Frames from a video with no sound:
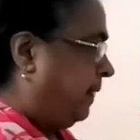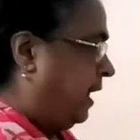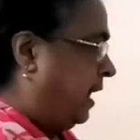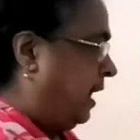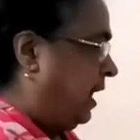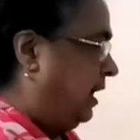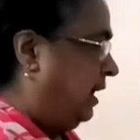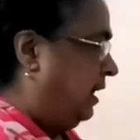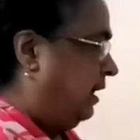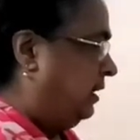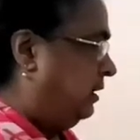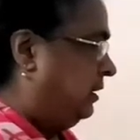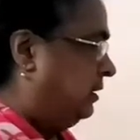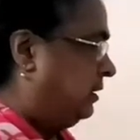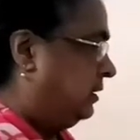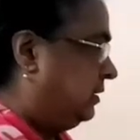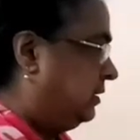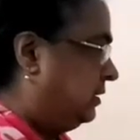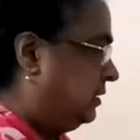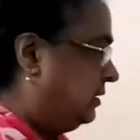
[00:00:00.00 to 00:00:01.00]
And
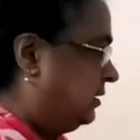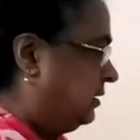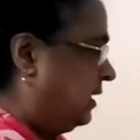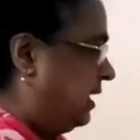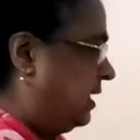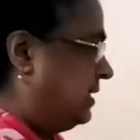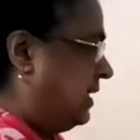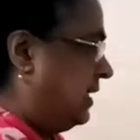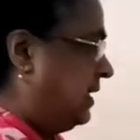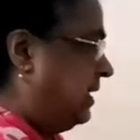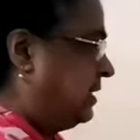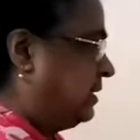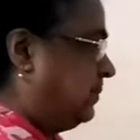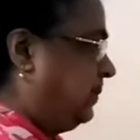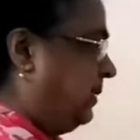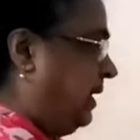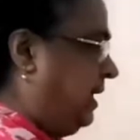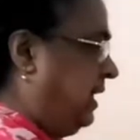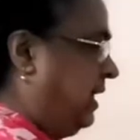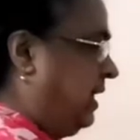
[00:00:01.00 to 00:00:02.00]
as I
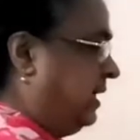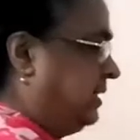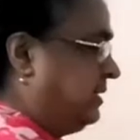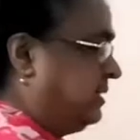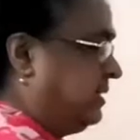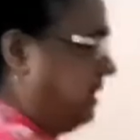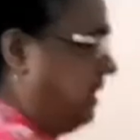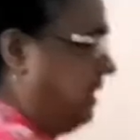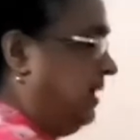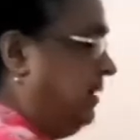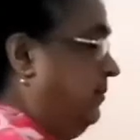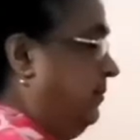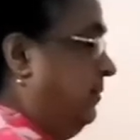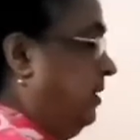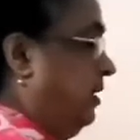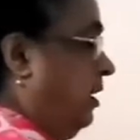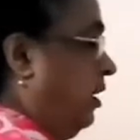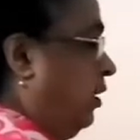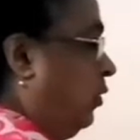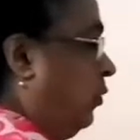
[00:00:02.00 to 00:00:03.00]
explained last time,
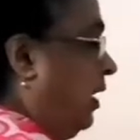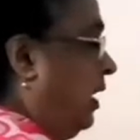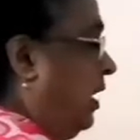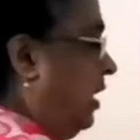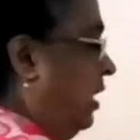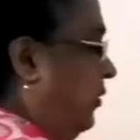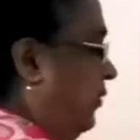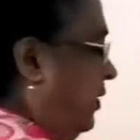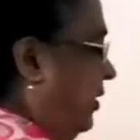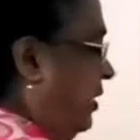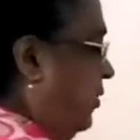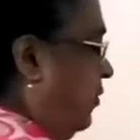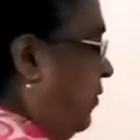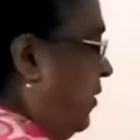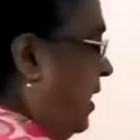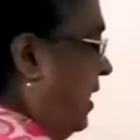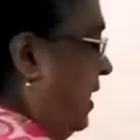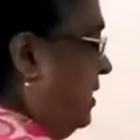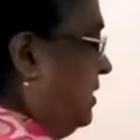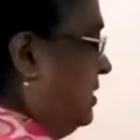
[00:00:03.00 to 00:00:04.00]
between the
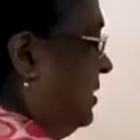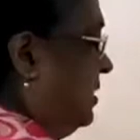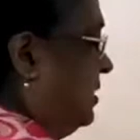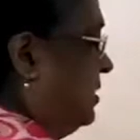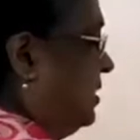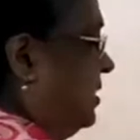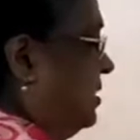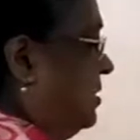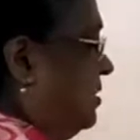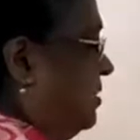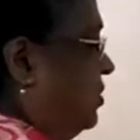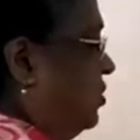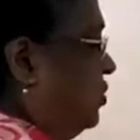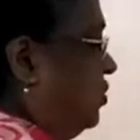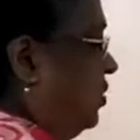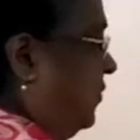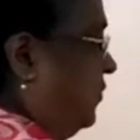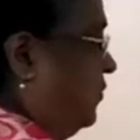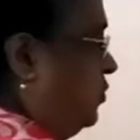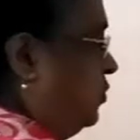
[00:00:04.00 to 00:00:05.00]
device it consists
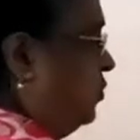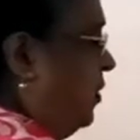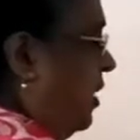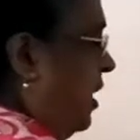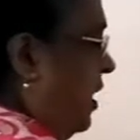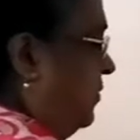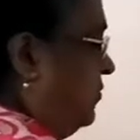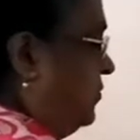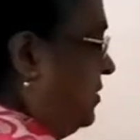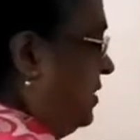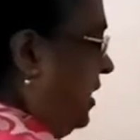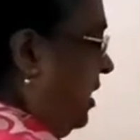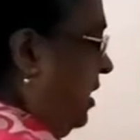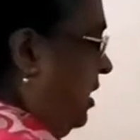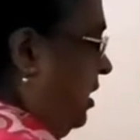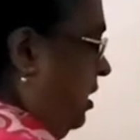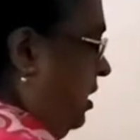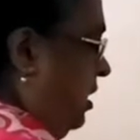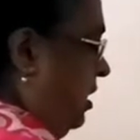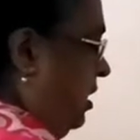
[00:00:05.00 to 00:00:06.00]
of two half
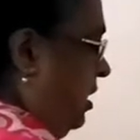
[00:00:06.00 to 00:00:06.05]
cells.